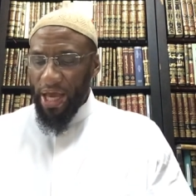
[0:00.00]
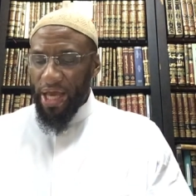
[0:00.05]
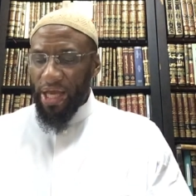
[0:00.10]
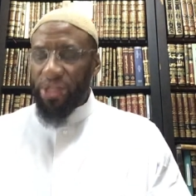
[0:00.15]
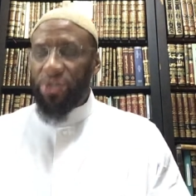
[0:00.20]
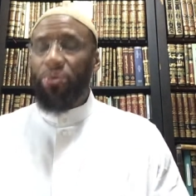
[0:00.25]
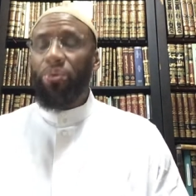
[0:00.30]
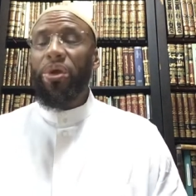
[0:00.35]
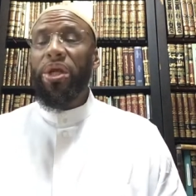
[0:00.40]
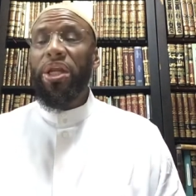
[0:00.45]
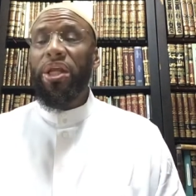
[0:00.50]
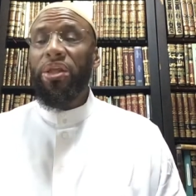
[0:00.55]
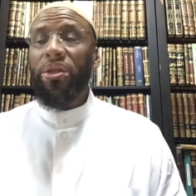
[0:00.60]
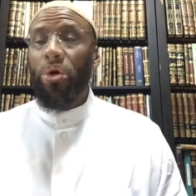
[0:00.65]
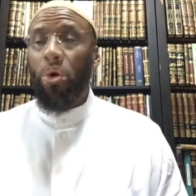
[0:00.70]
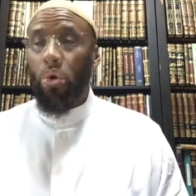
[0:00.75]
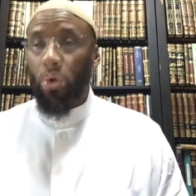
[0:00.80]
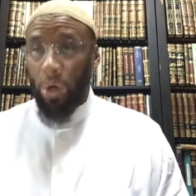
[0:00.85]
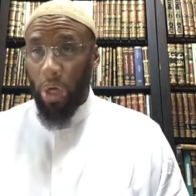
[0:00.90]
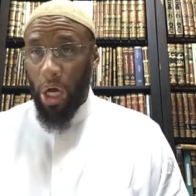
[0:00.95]
is reading
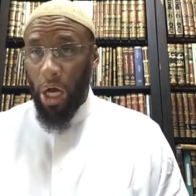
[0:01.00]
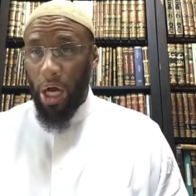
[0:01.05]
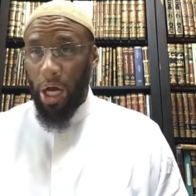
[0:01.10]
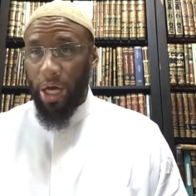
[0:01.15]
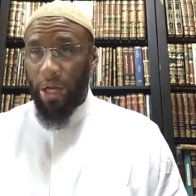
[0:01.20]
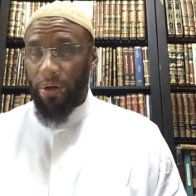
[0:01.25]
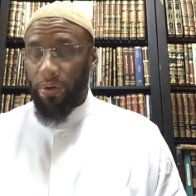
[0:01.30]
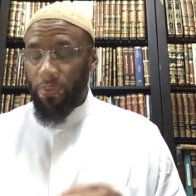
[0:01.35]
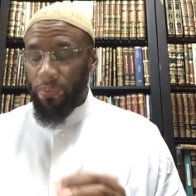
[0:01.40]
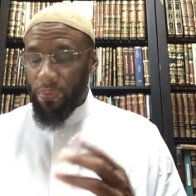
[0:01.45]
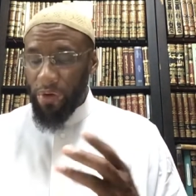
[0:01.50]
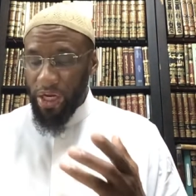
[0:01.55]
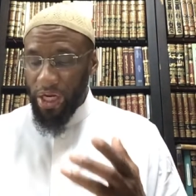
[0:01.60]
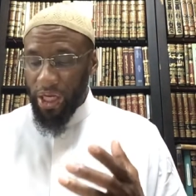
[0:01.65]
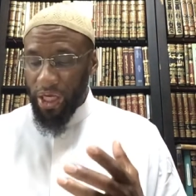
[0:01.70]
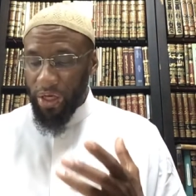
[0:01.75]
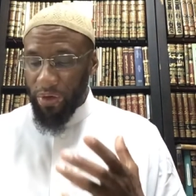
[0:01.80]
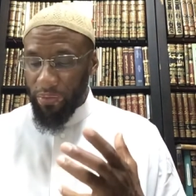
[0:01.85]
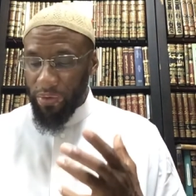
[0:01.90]
the Quran, reading